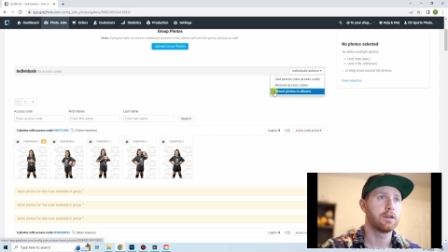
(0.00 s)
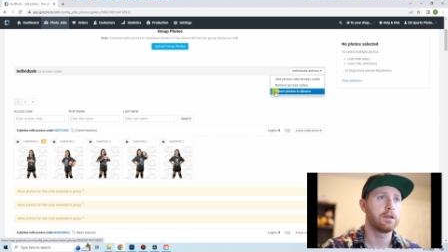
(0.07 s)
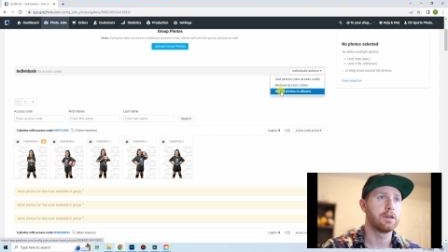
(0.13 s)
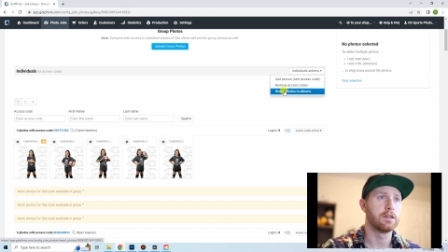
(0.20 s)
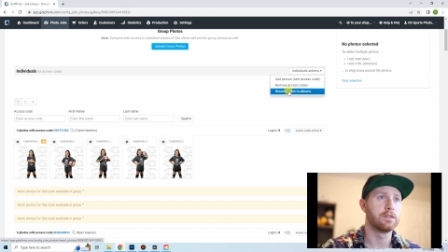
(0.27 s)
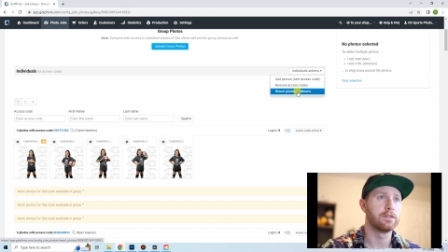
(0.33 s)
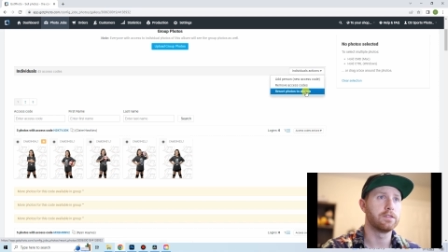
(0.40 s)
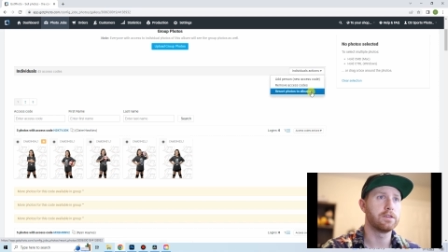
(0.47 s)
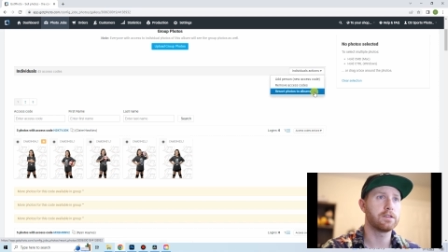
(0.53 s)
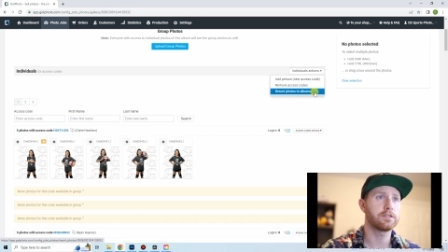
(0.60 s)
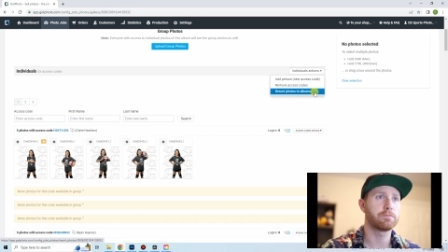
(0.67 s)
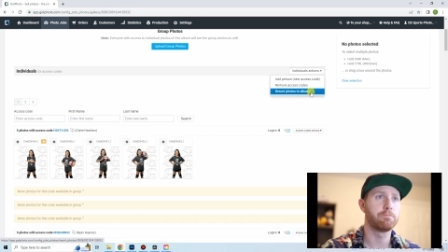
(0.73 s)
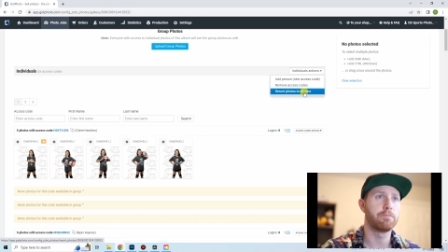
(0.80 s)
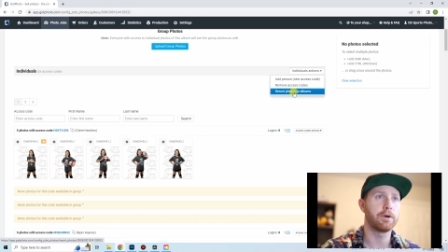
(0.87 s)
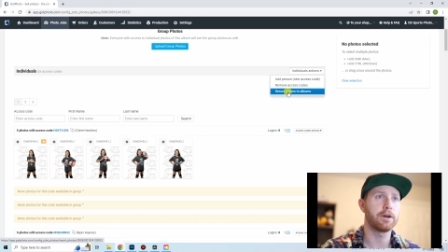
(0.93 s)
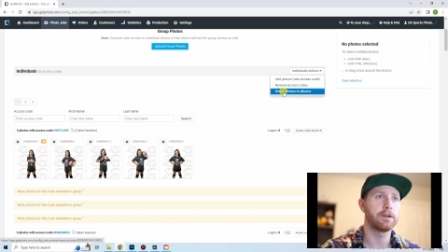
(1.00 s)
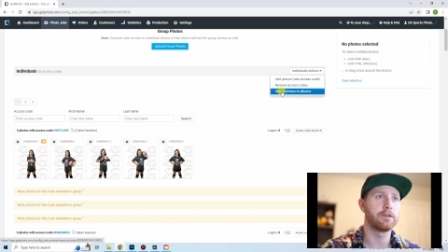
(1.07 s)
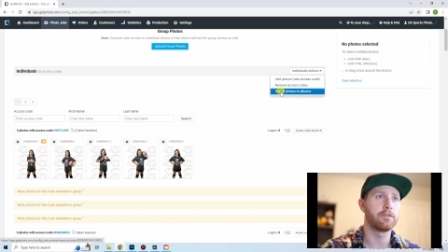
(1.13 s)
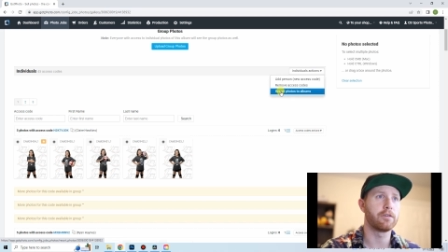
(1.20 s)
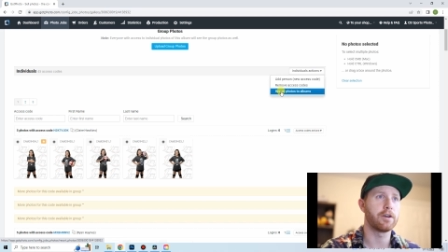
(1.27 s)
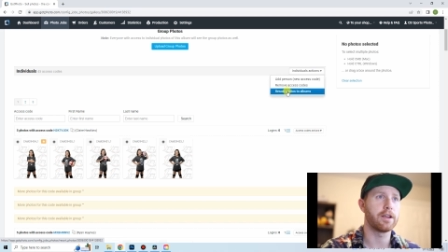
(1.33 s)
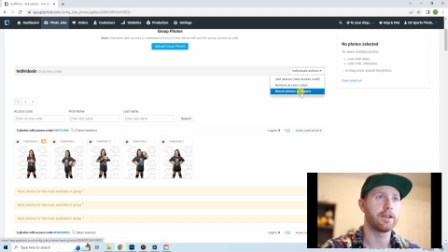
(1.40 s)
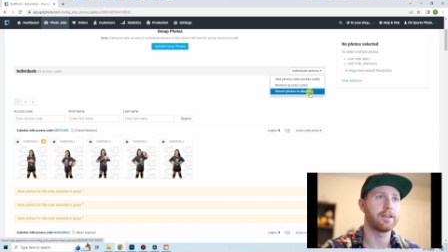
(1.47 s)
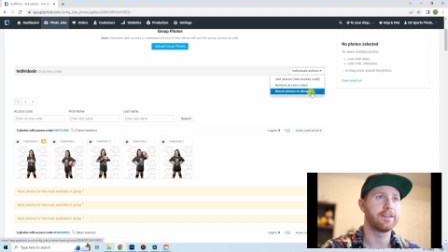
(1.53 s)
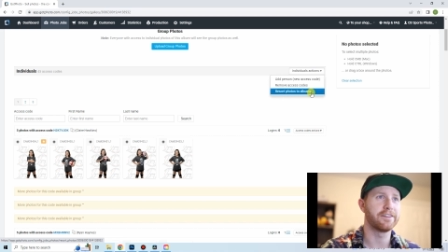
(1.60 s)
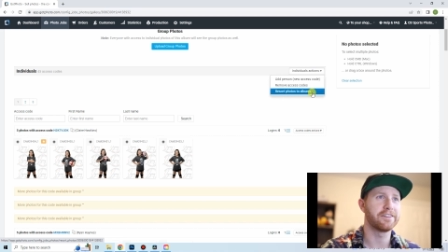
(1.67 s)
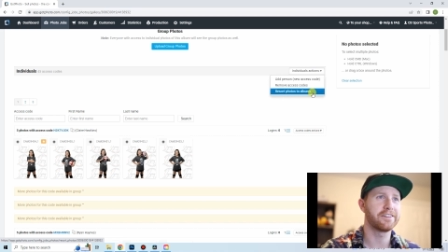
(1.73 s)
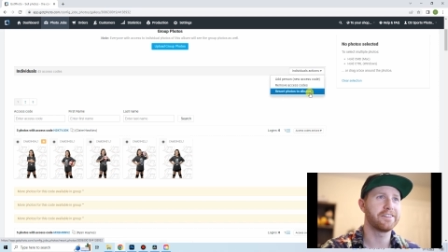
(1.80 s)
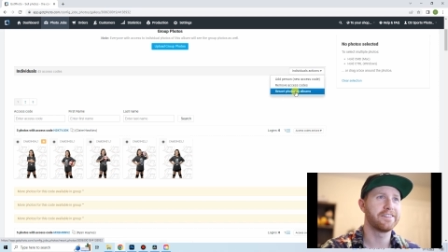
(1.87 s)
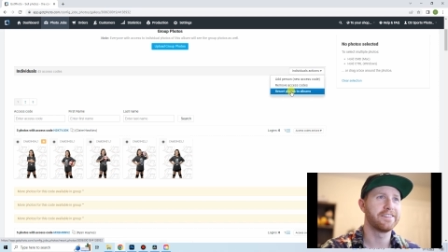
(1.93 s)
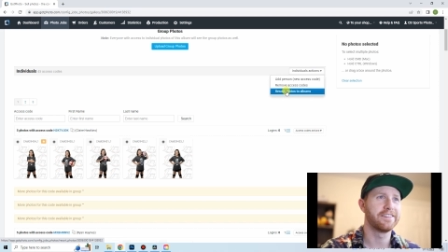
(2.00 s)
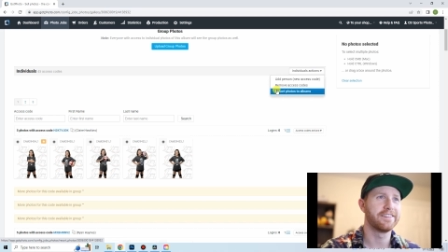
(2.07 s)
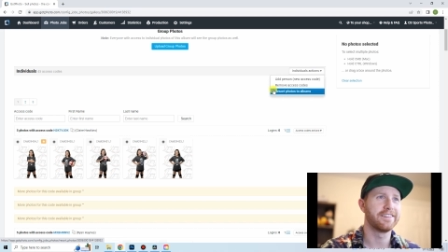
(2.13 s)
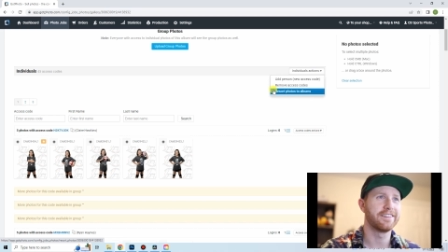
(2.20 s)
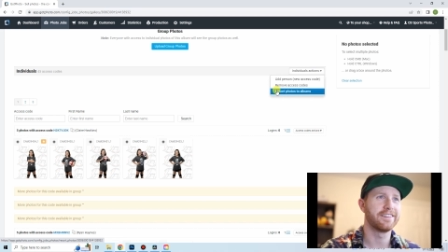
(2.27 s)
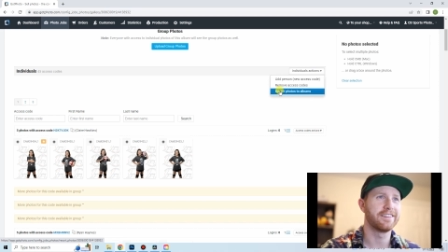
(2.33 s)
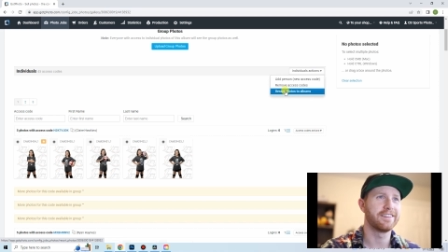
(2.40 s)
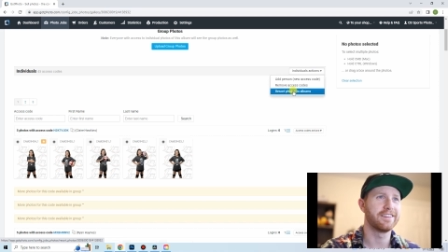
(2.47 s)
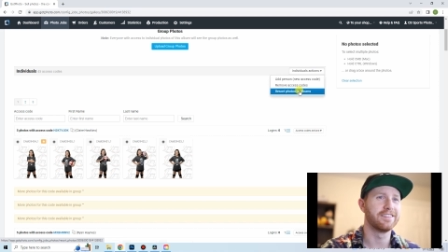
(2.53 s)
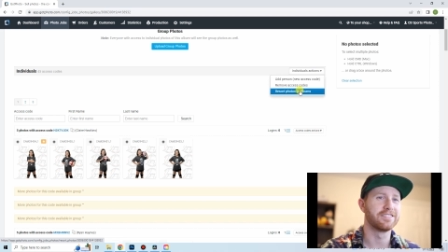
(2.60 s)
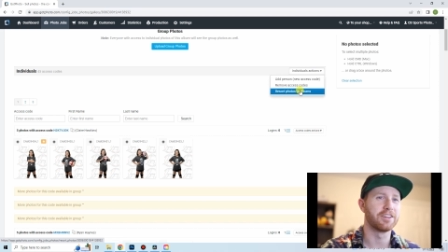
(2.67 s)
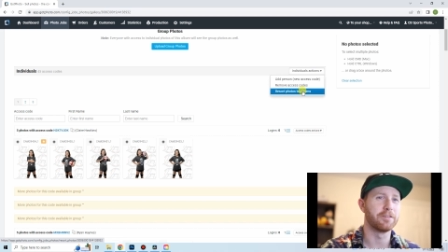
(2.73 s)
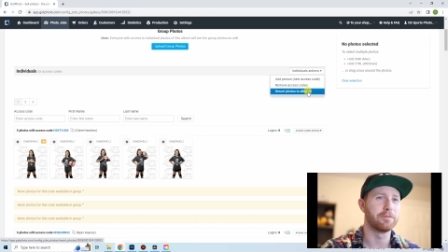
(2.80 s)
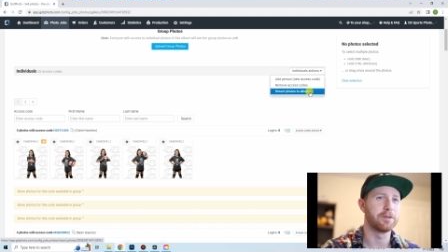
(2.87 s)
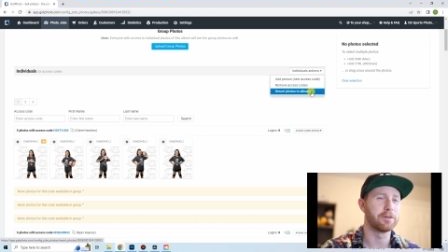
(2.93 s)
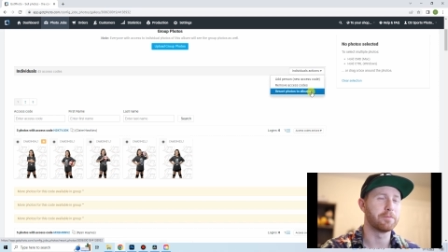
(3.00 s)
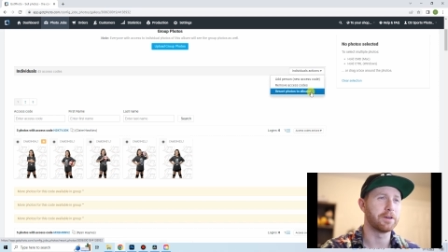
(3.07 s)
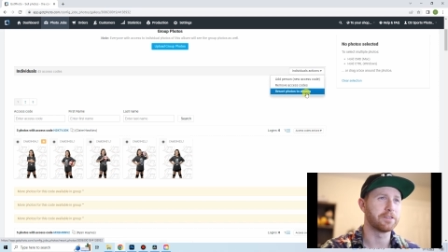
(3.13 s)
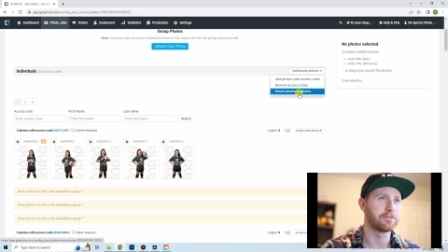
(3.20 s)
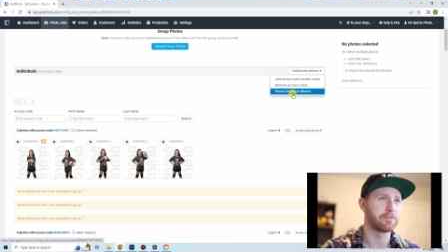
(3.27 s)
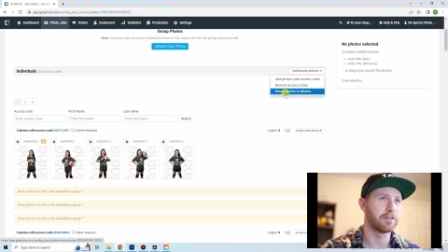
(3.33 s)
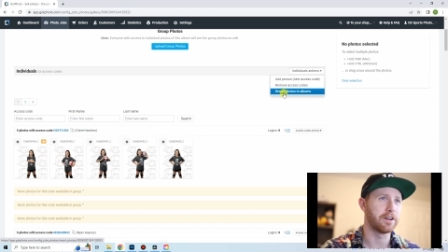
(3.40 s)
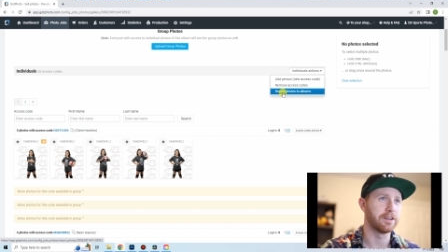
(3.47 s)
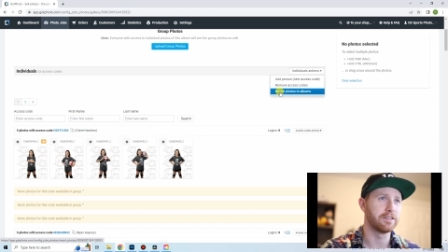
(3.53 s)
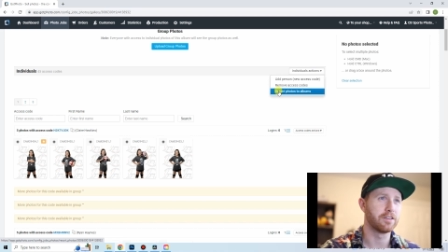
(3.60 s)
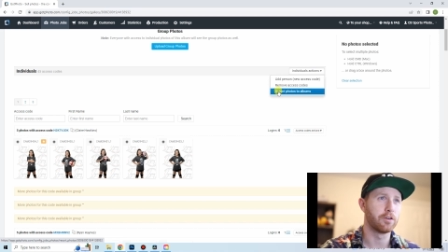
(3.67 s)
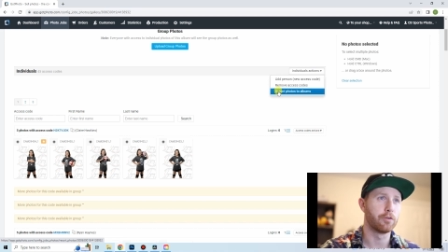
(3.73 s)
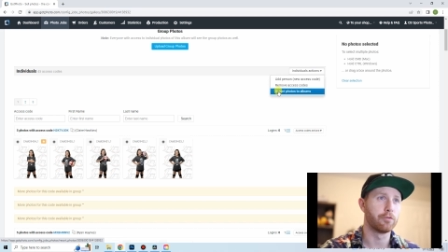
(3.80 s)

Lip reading: and this button right here is going to be your best friend.